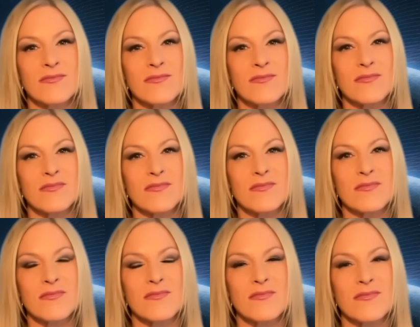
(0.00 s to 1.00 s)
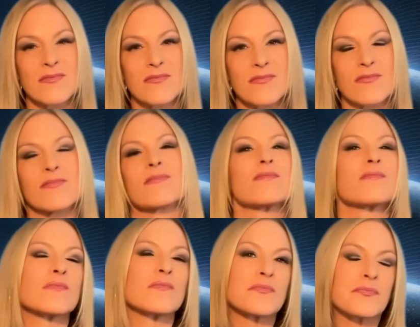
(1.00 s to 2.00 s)

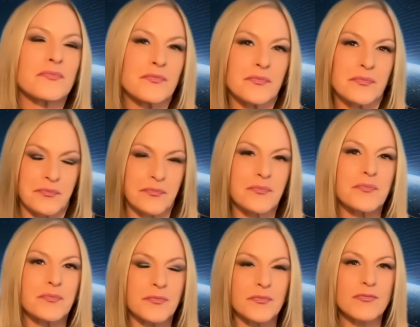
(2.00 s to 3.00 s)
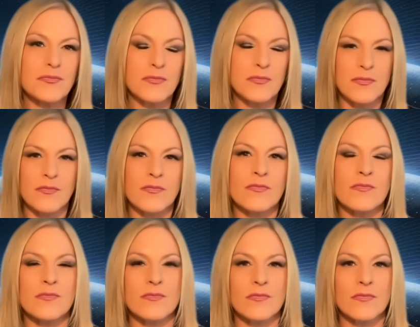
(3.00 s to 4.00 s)

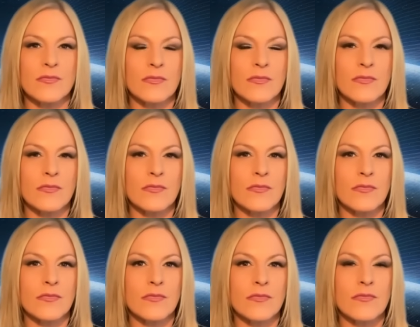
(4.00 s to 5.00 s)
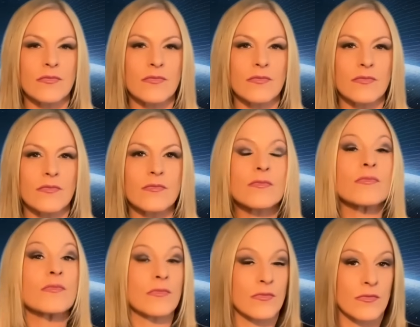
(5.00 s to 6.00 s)

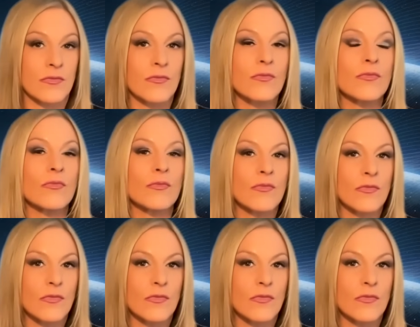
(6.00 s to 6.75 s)
(silent)